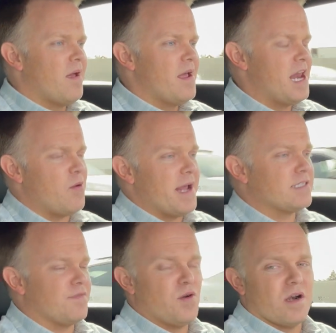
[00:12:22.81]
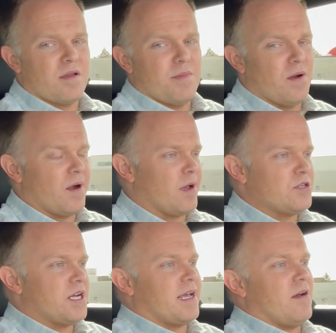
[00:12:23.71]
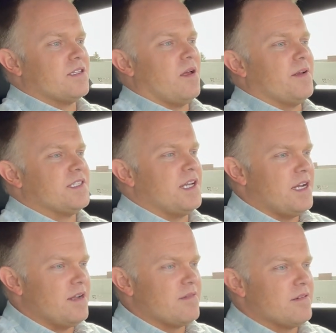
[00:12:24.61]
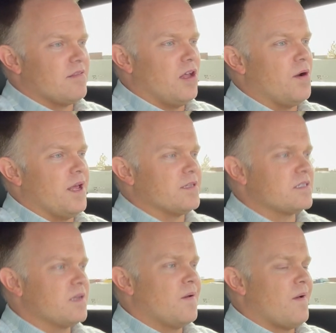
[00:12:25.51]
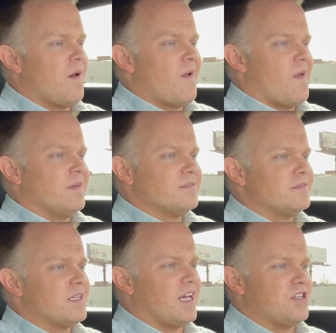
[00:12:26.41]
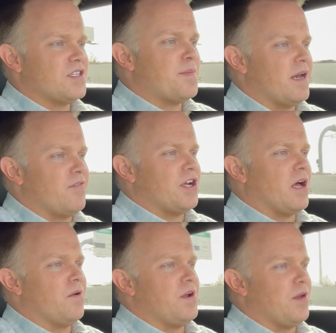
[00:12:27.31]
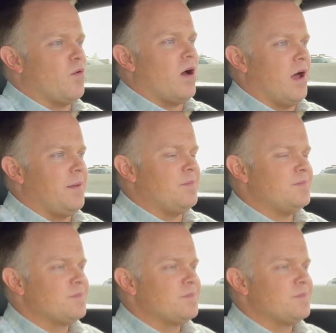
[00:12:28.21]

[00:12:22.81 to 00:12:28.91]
Anyway, so if you want an Emira, go check out Salt Lake City Lotus. We got just about every color you could want.